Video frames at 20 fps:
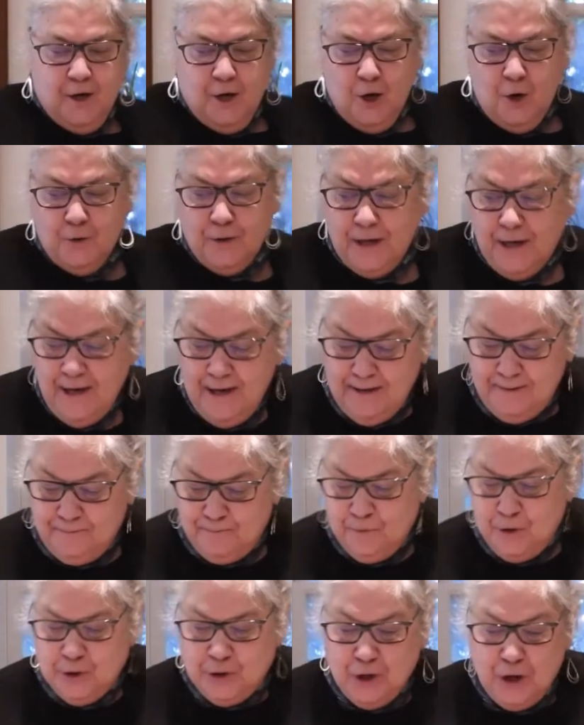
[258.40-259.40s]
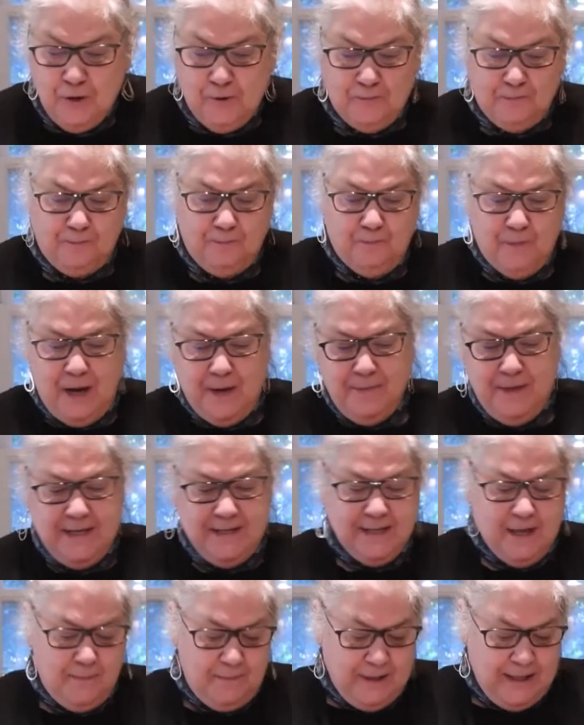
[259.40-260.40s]
Okay, so my
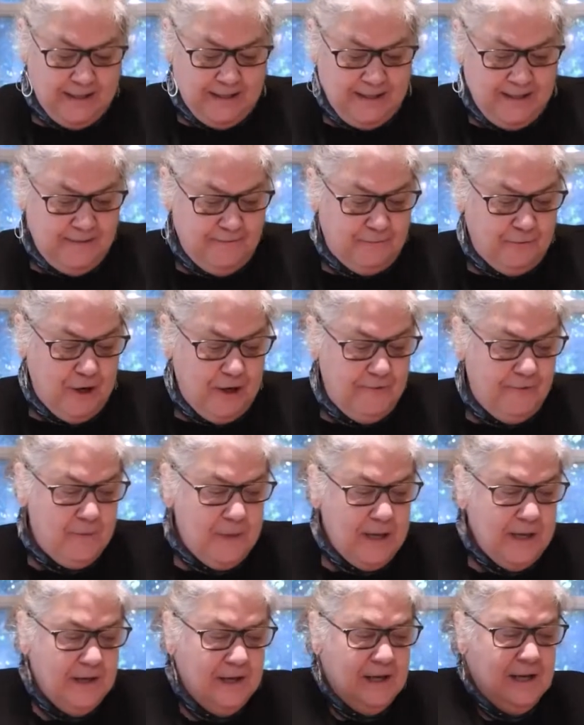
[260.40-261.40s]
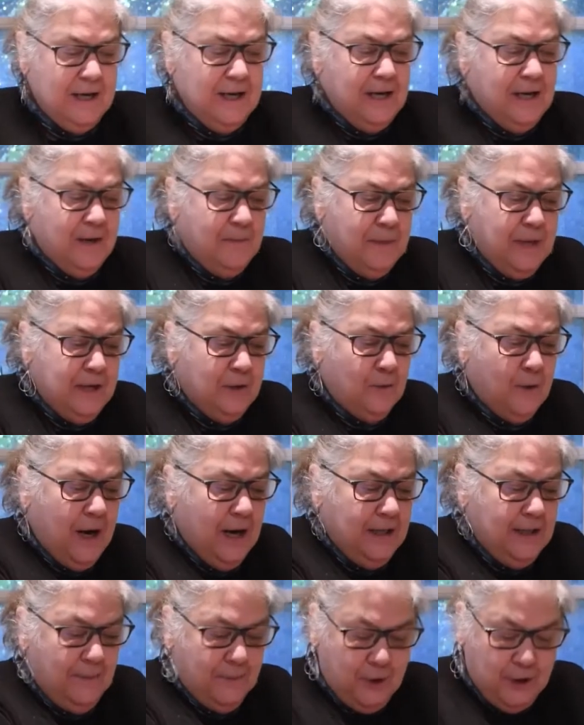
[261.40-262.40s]
mise en place is in front of me.
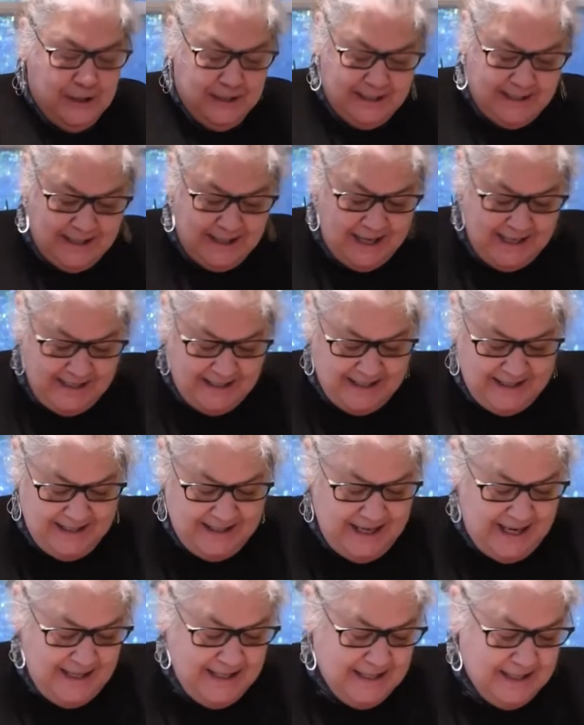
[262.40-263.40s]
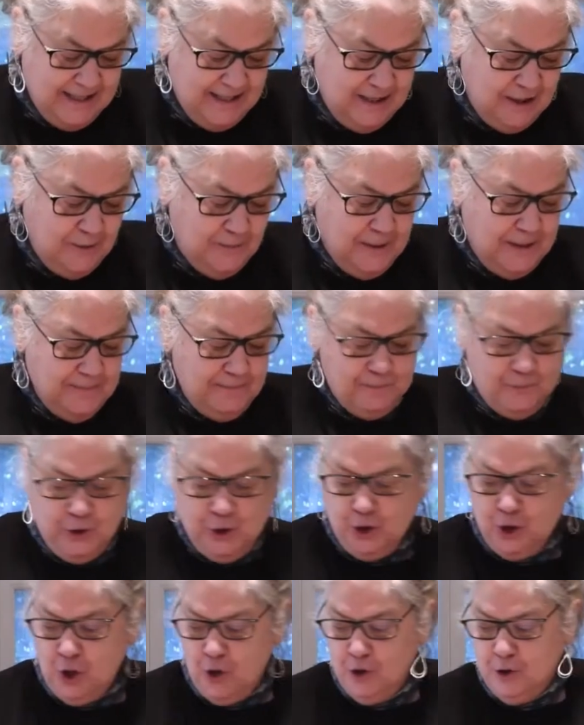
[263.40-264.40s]
Meanwhile, I'm going to slice and dice a little bit,
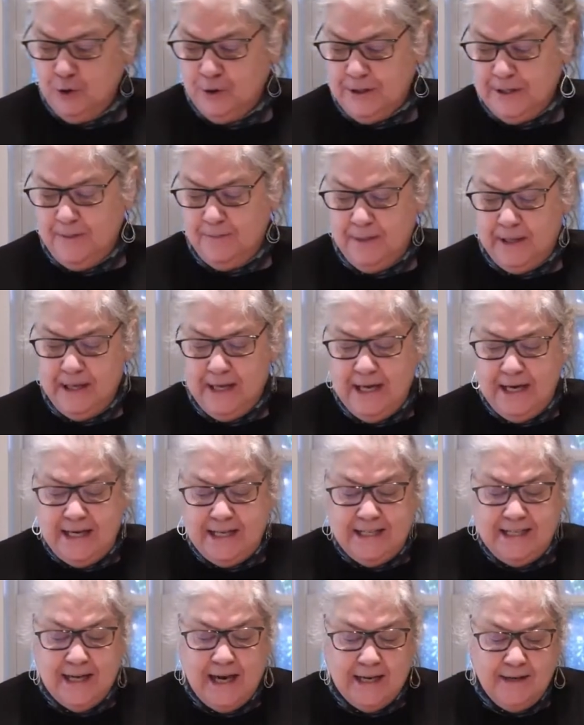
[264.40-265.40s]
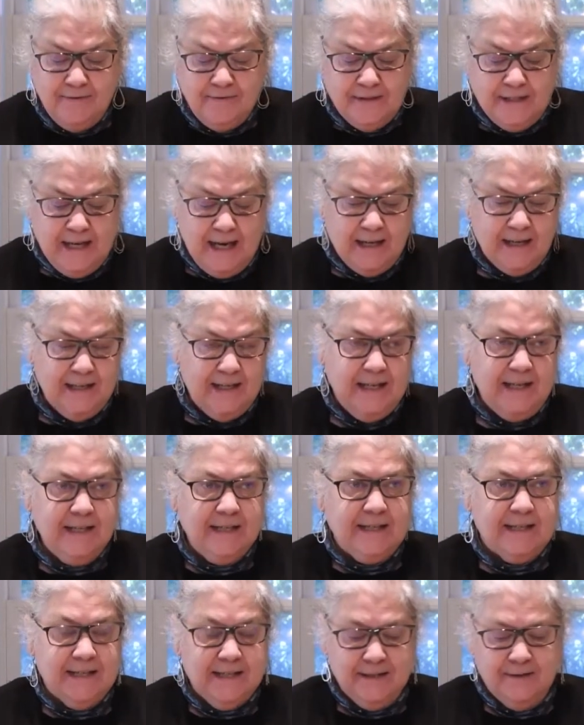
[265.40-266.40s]
show you some knife
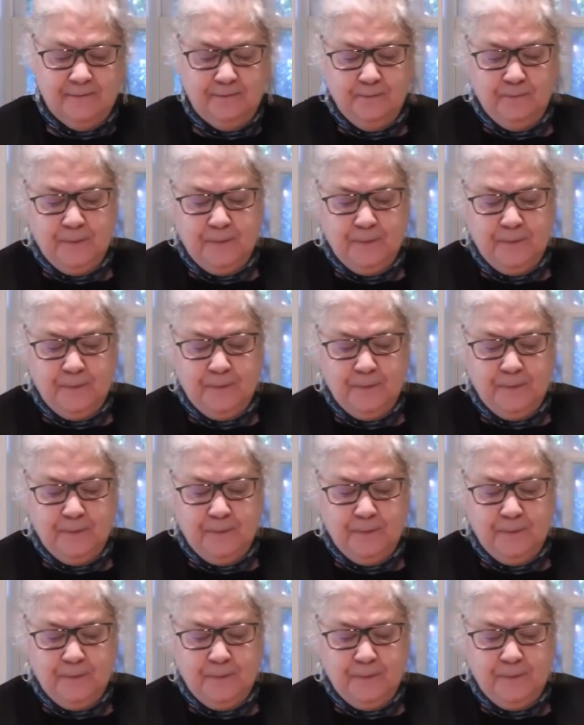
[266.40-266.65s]
techniques.